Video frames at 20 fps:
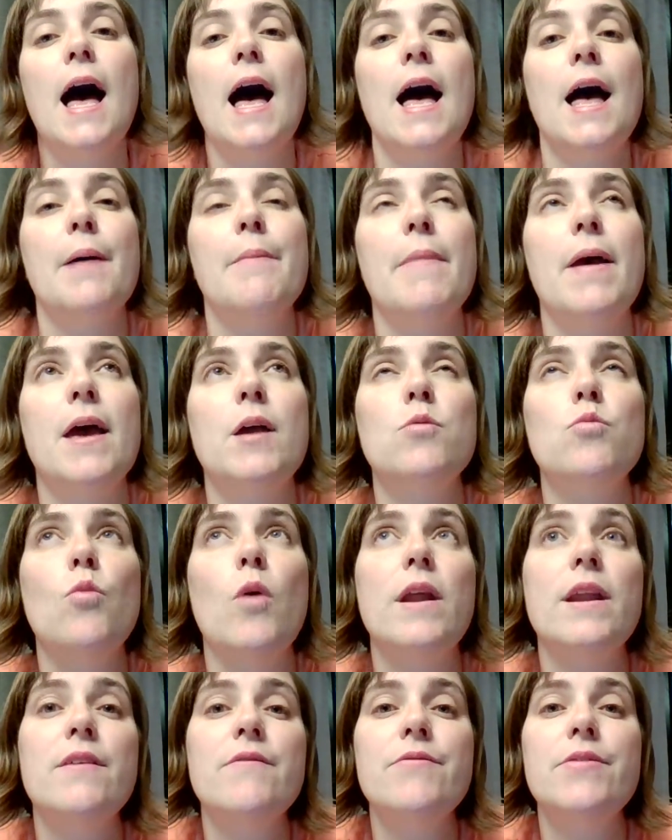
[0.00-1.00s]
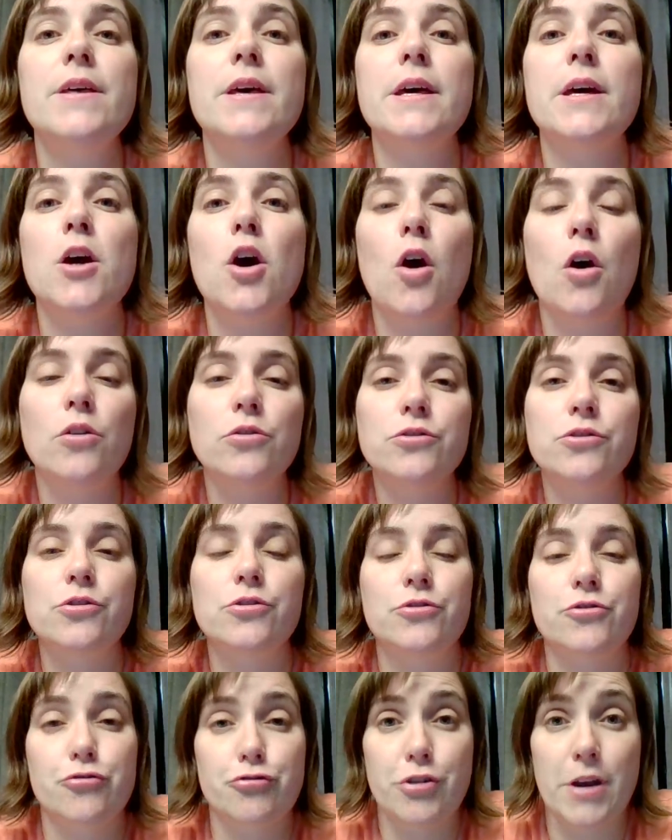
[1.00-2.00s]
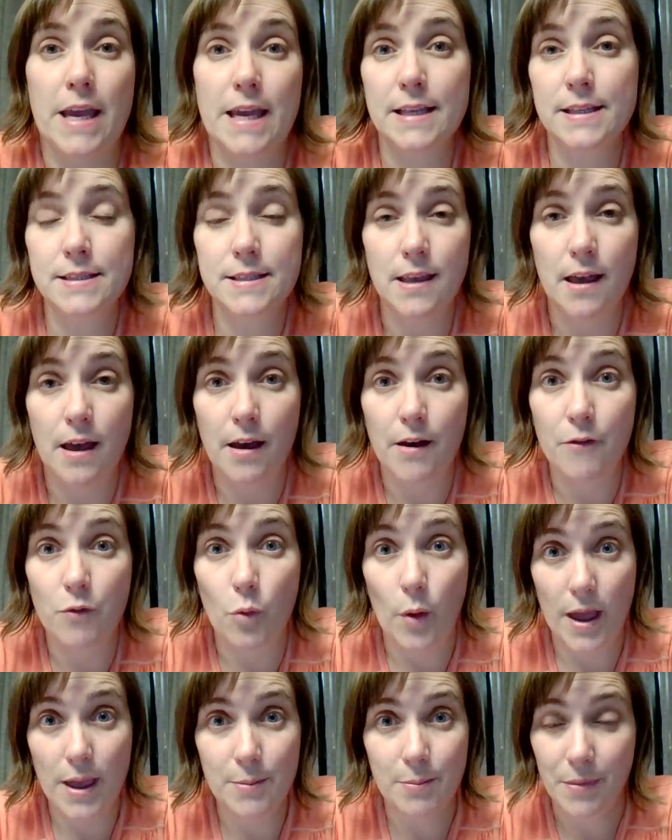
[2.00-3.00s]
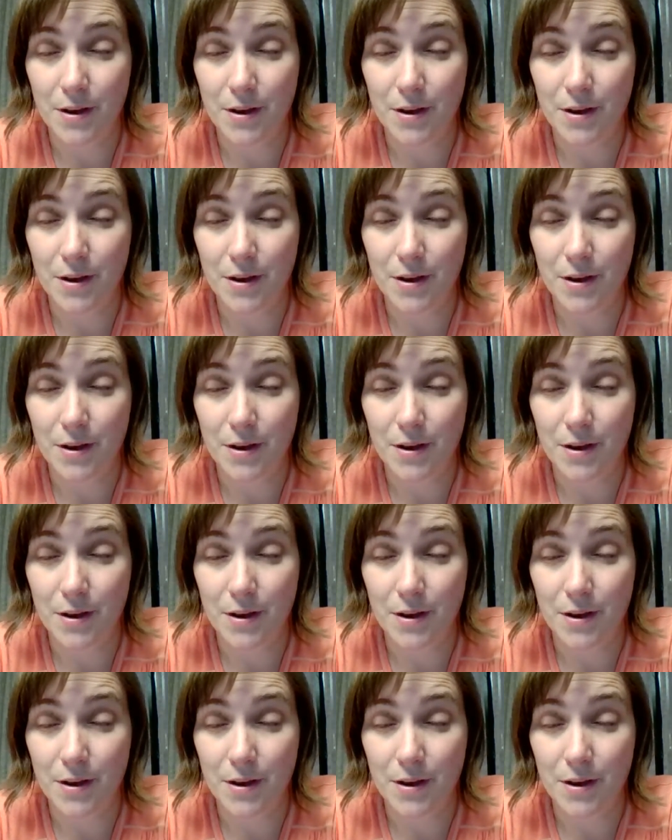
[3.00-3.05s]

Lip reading: And one of the cultural traits of white,